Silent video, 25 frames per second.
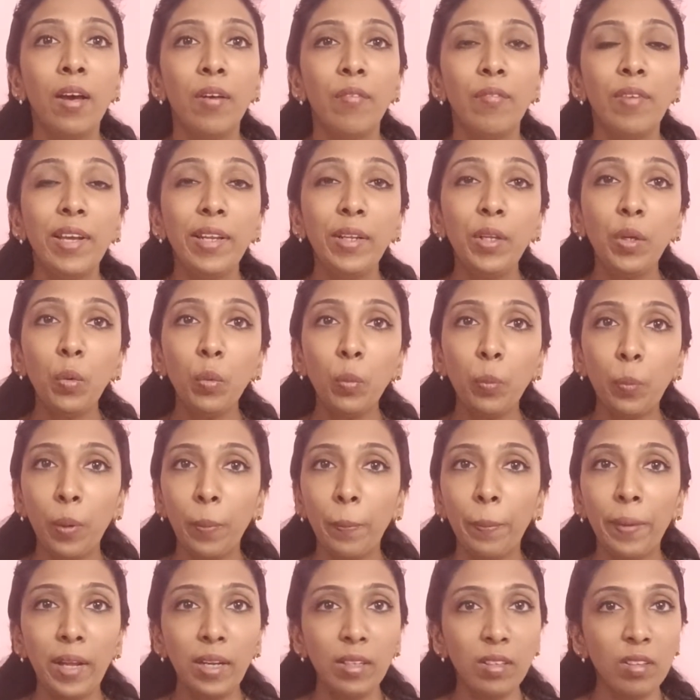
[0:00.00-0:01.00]
When you
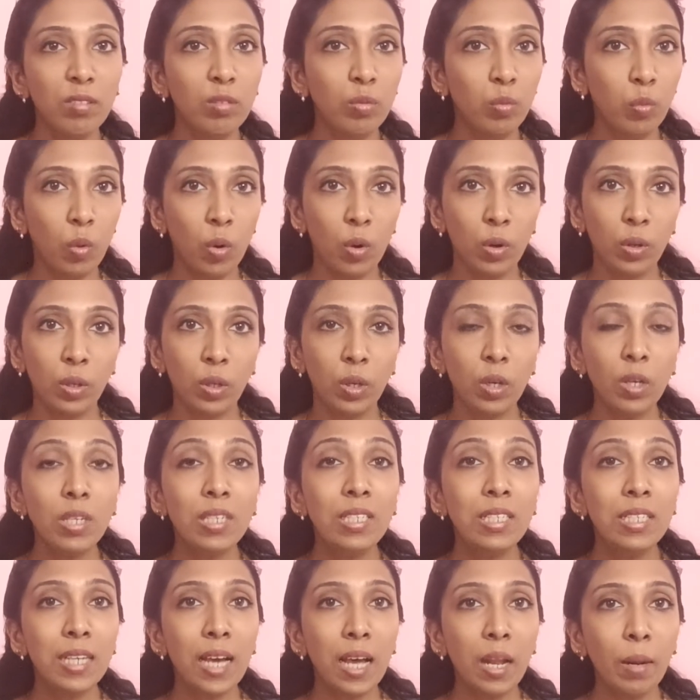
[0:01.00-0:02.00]
prepare this water,
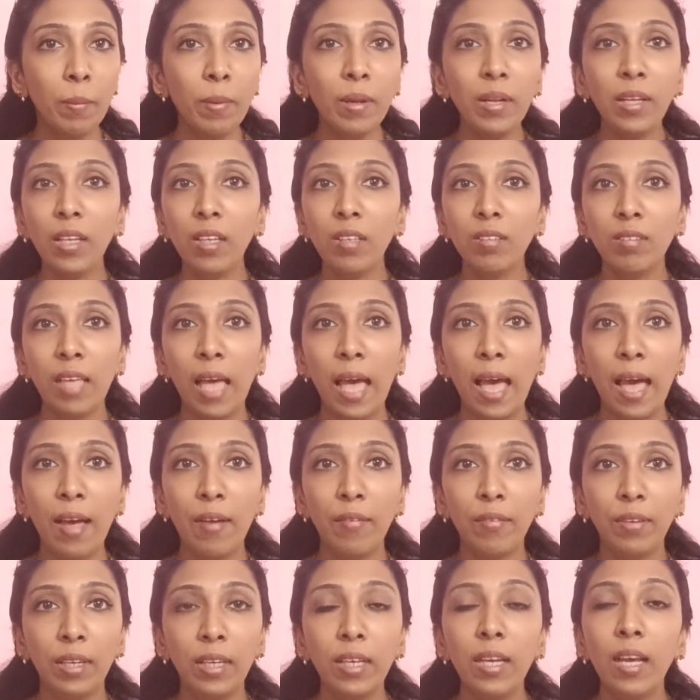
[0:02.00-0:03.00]
turmeric is
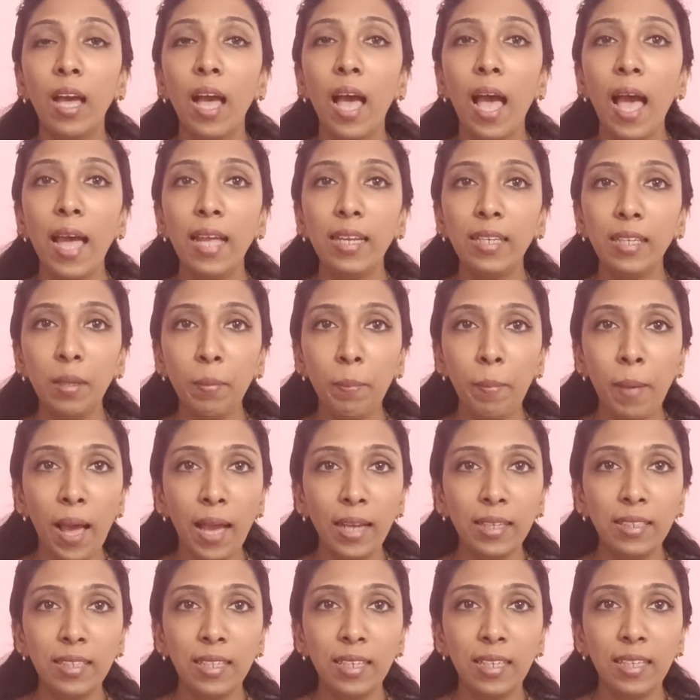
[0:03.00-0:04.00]
having
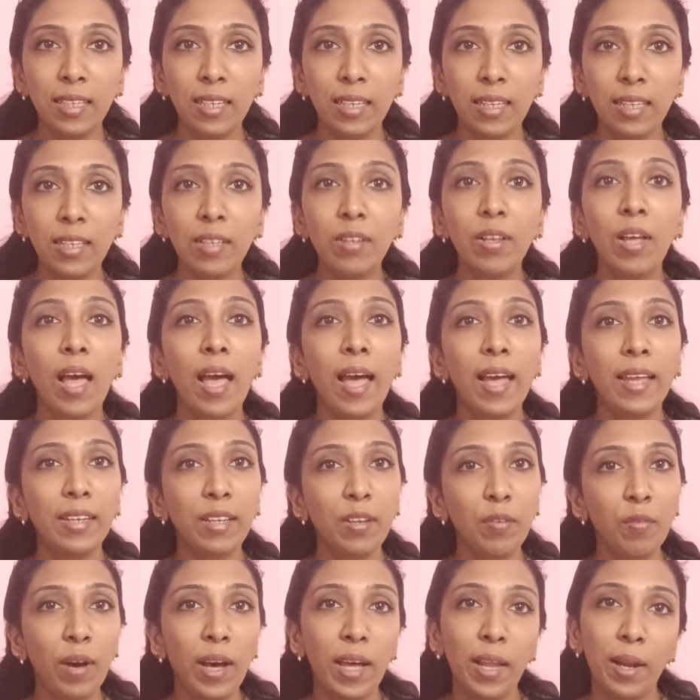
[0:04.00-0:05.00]
antibacterial,
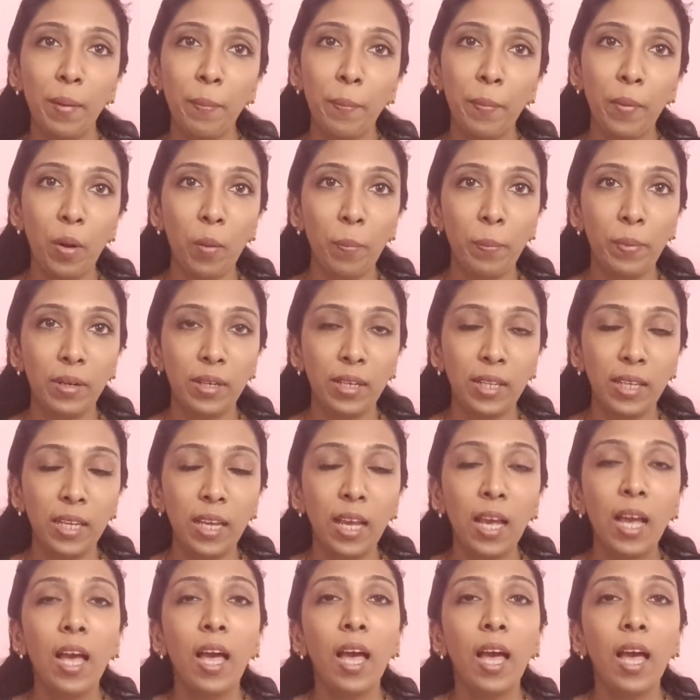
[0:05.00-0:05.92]
antiviral property.